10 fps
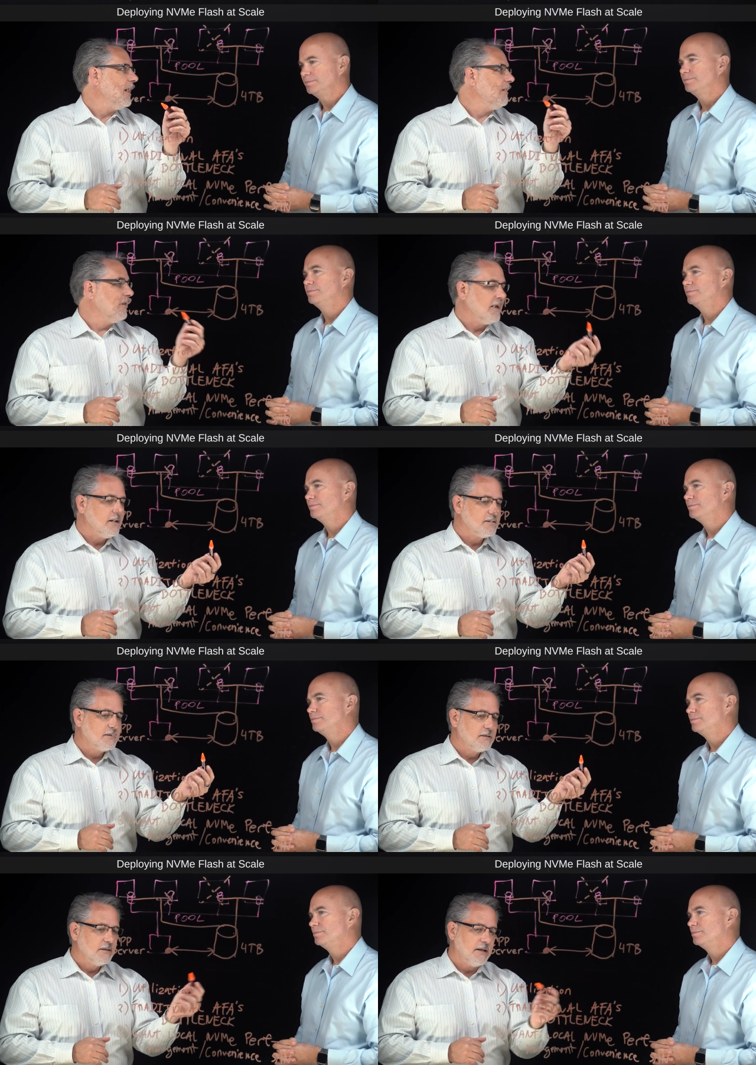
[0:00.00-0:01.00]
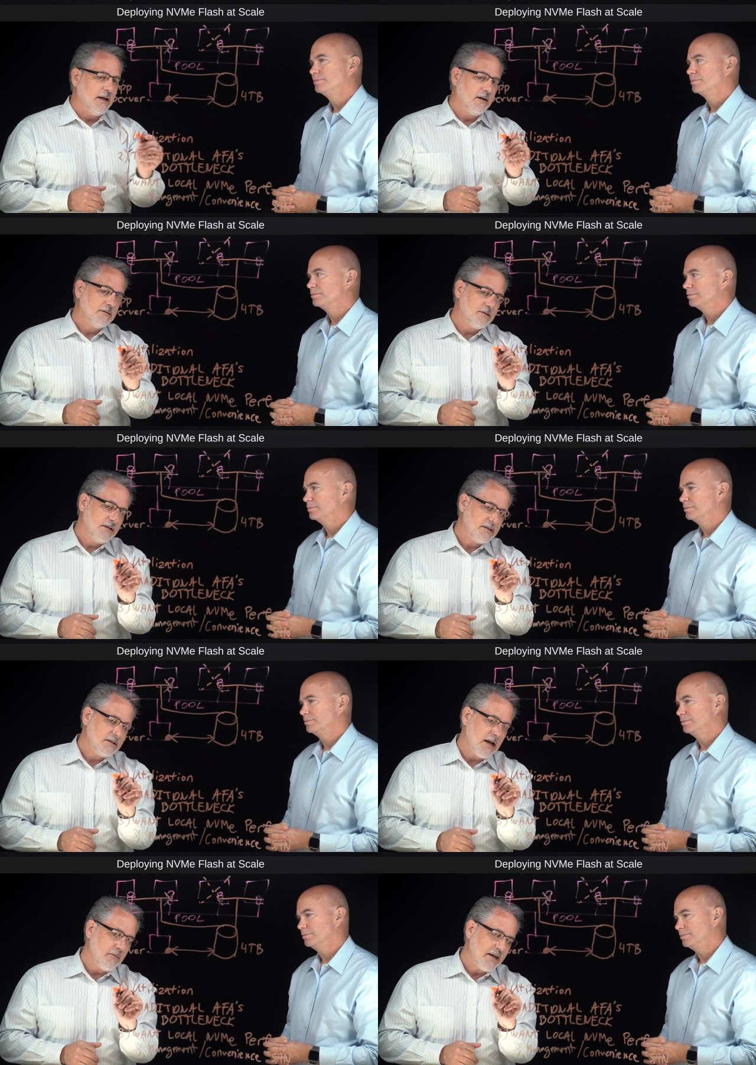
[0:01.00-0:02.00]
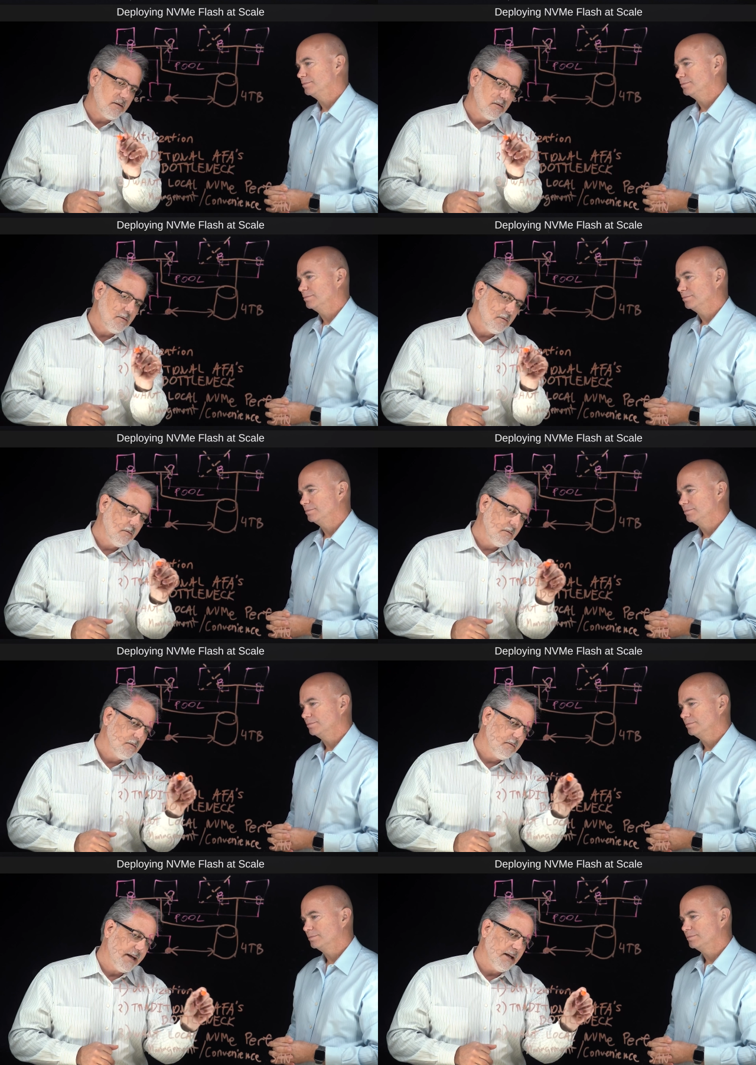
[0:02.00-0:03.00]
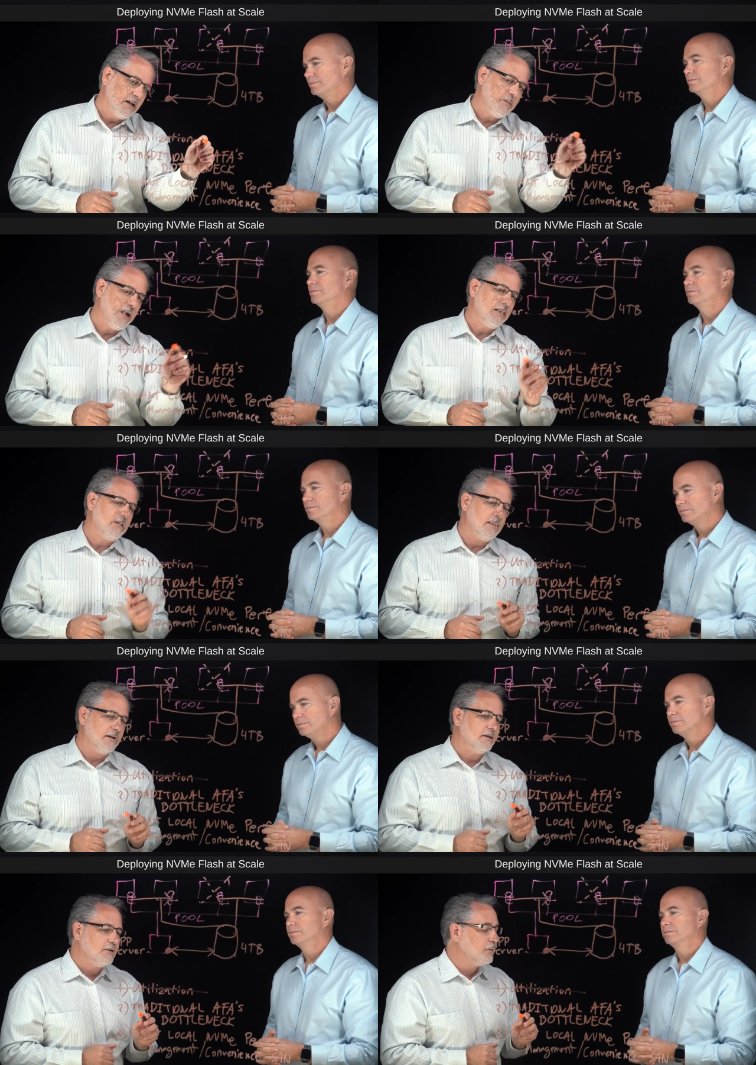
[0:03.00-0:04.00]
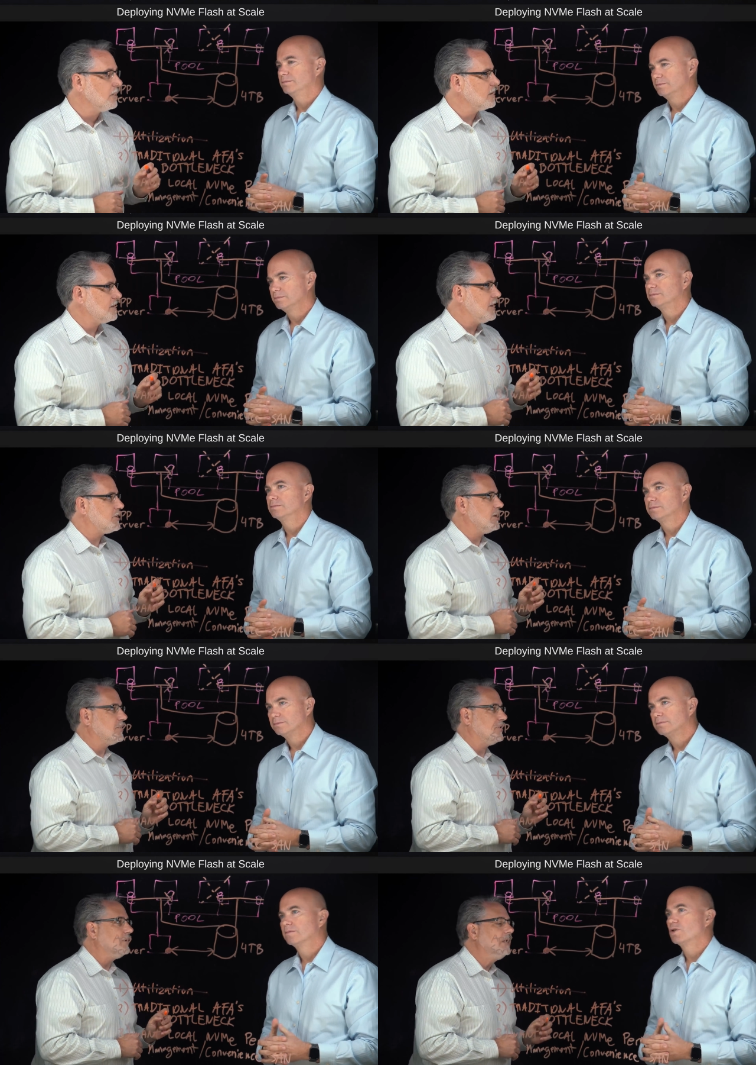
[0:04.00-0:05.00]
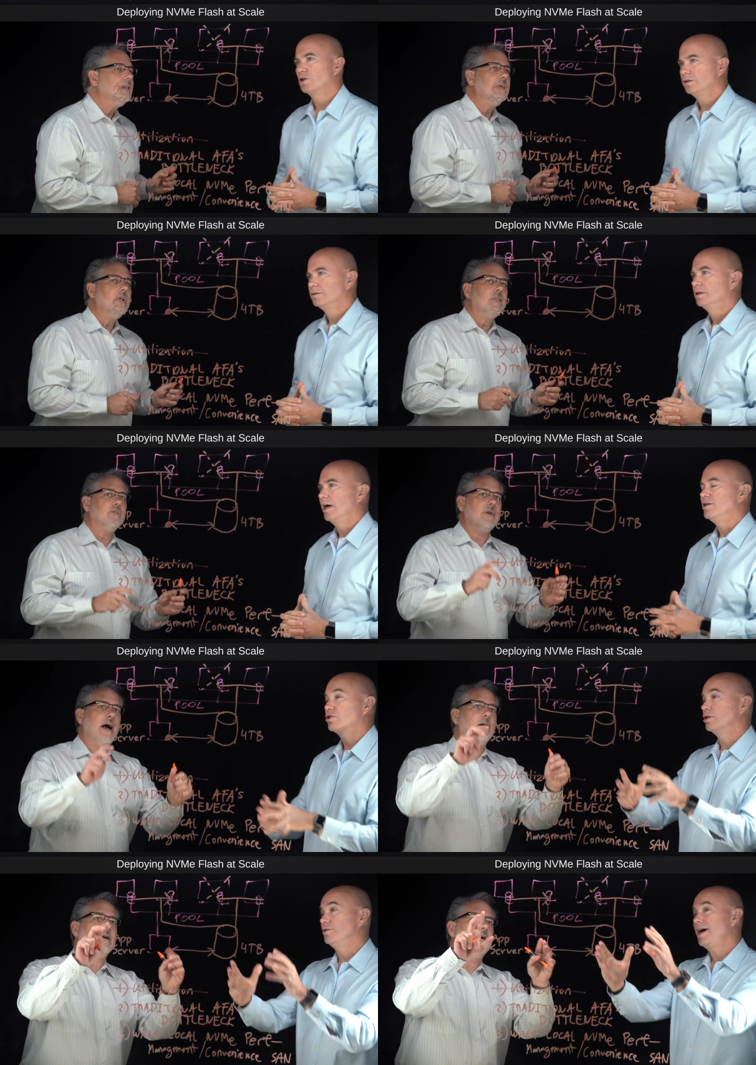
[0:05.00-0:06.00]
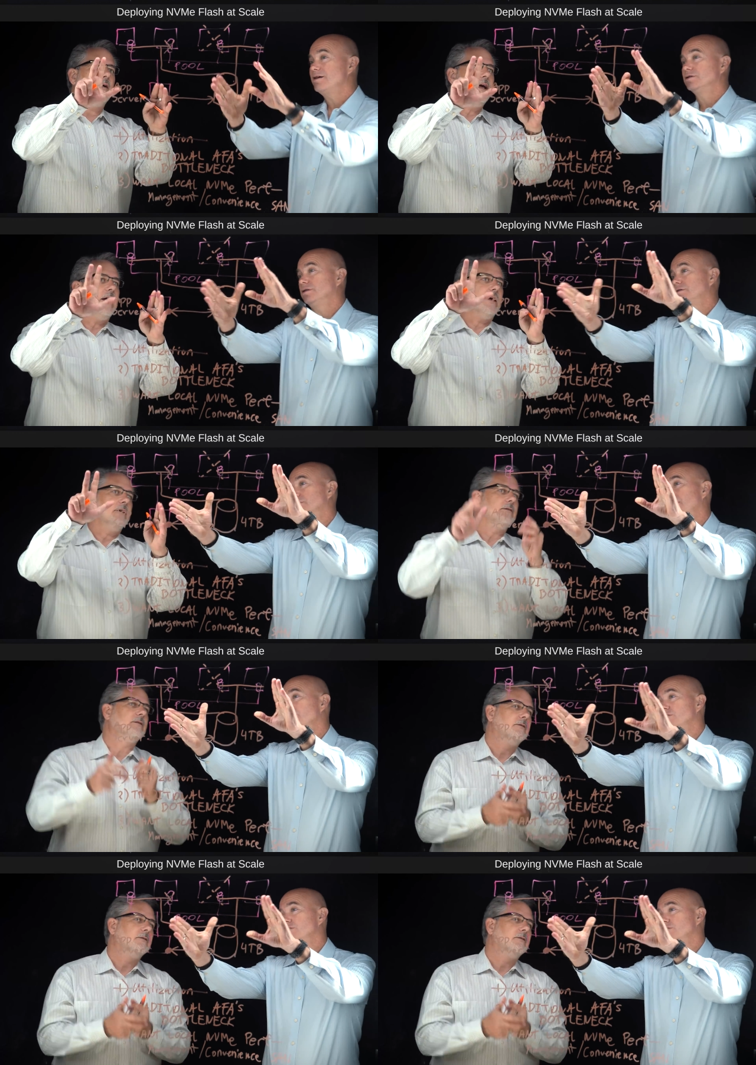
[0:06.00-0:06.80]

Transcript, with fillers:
Speaker 1: And this now, so this is how we we eliminate the utilization issue. Sure. You and now so can now, go ahead. Now